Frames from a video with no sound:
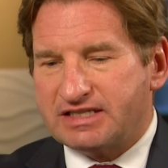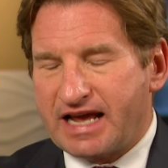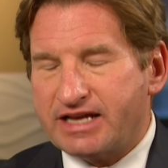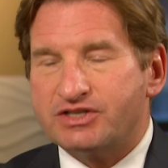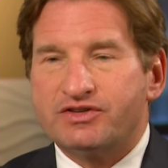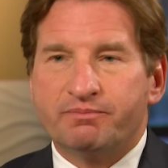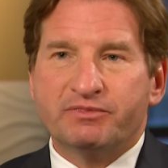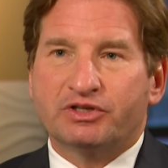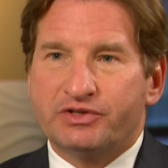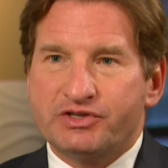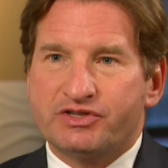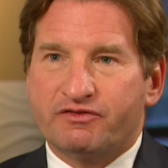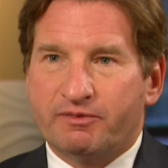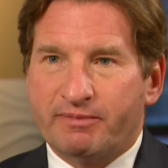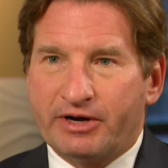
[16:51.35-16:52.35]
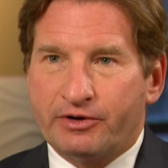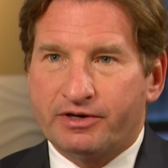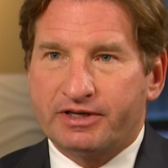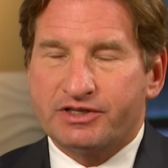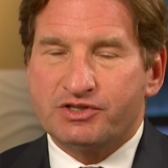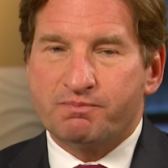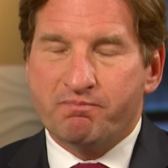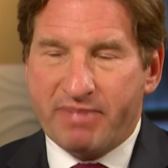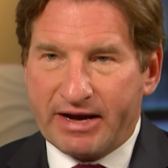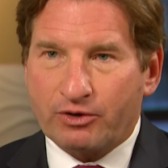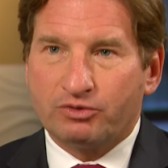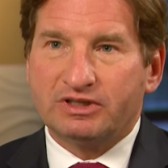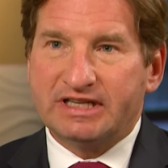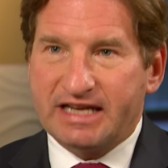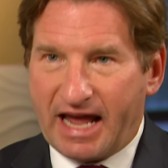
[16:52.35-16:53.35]
tens of millions of Americans
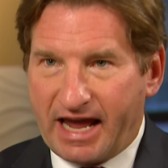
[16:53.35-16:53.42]
barely